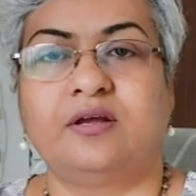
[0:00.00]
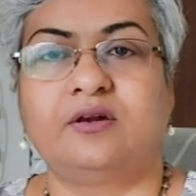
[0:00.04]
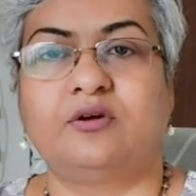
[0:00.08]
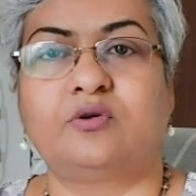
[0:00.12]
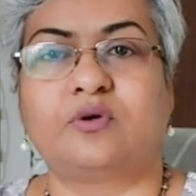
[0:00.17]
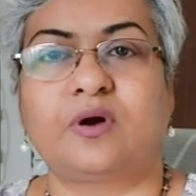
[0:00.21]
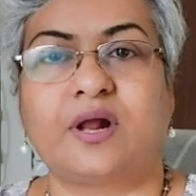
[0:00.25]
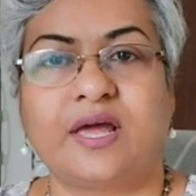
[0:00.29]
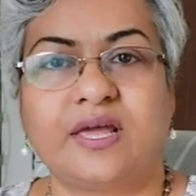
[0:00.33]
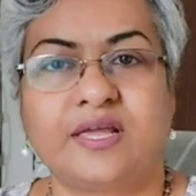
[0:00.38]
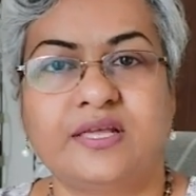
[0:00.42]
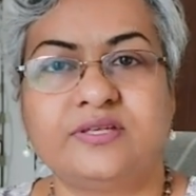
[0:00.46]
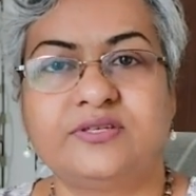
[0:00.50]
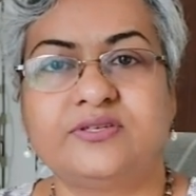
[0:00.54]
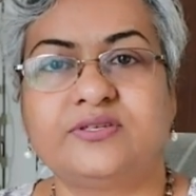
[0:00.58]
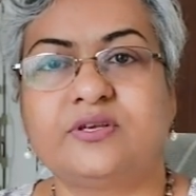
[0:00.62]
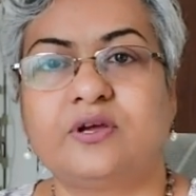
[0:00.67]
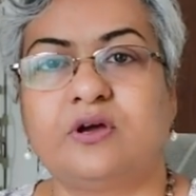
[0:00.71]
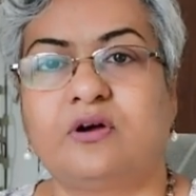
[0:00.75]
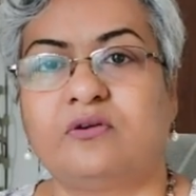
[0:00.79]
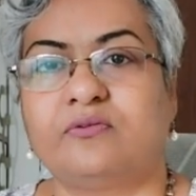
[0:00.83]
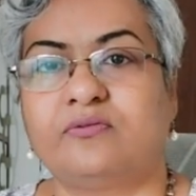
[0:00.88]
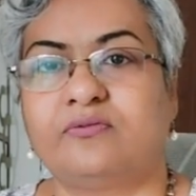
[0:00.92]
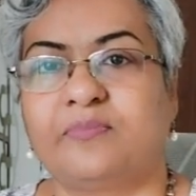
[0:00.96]
rise
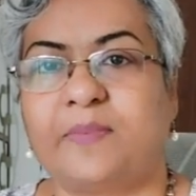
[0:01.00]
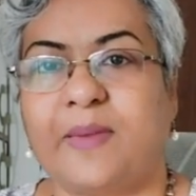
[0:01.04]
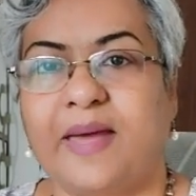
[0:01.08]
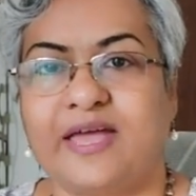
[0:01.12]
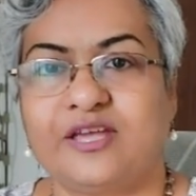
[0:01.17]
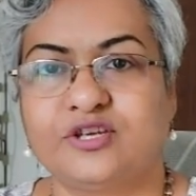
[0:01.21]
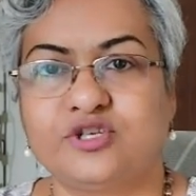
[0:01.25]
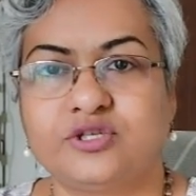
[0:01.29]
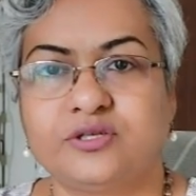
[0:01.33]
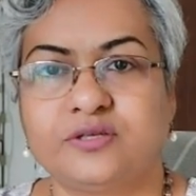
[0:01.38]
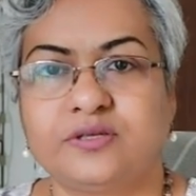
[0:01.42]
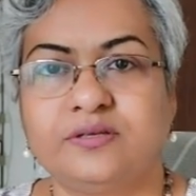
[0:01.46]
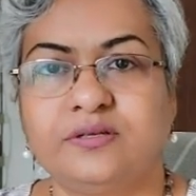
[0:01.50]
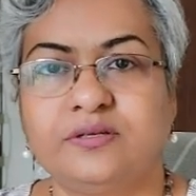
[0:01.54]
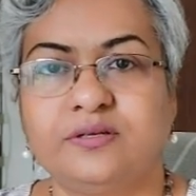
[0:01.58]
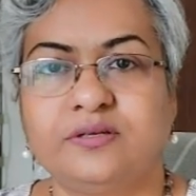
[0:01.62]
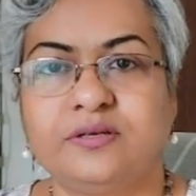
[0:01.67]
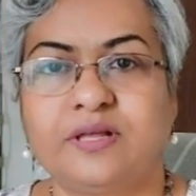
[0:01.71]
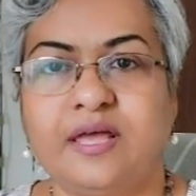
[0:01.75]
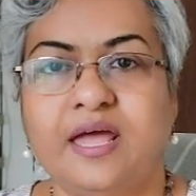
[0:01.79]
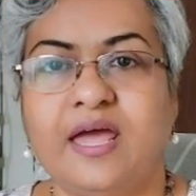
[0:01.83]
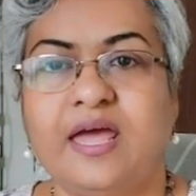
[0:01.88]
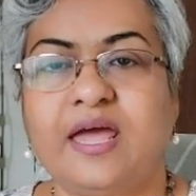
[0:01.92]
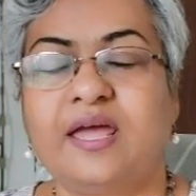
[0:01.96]
of
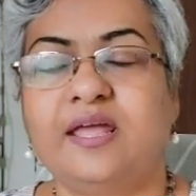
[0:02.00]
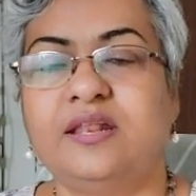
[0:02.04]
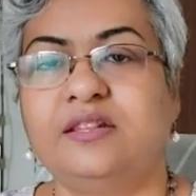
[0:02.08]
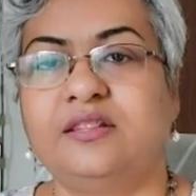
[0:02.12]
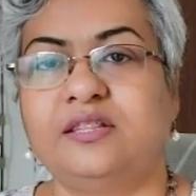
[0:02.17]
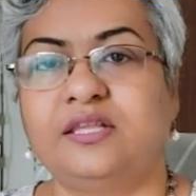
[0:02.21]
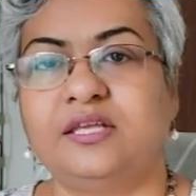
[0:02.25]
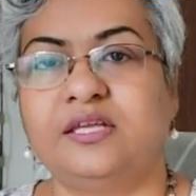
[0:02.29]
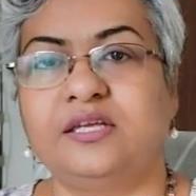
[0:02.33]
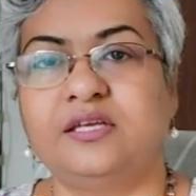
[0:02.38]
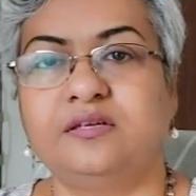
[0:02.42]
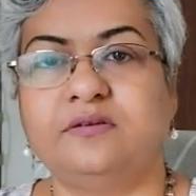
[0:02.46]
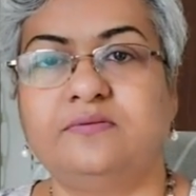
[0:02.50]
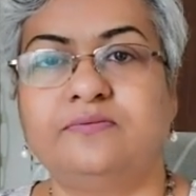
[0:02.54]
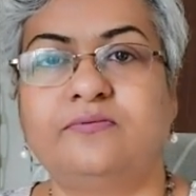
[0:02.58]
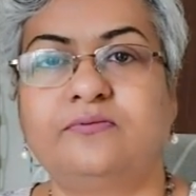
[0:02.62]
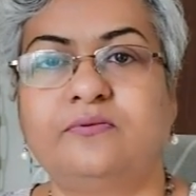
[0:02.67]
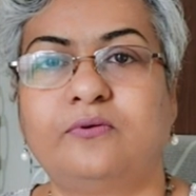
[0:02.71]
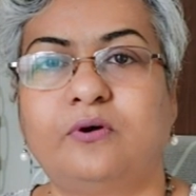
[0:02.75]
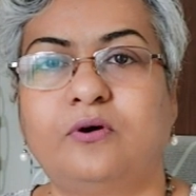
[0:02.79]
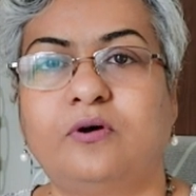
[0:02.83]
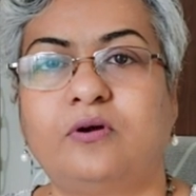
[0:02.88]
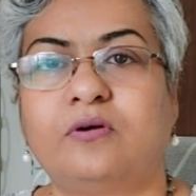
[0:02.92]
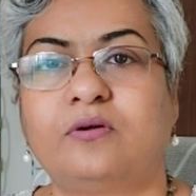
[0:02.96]
passion and need
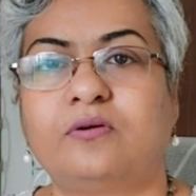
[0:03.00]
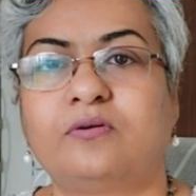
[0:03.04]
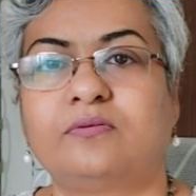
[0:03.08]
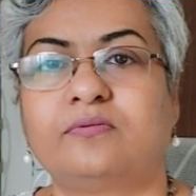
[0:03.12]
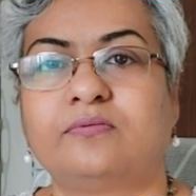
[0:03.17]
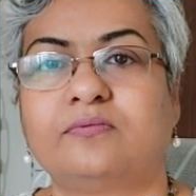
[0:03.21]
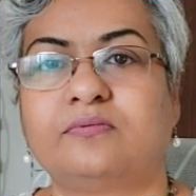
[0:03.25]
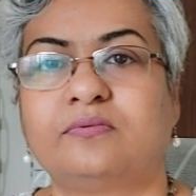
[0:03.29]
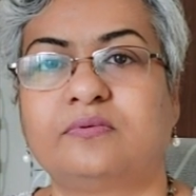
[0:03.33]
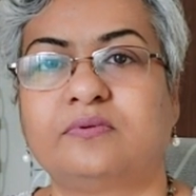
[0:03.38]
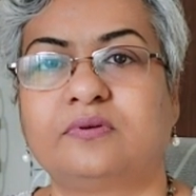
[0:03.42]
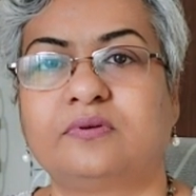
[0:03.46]
for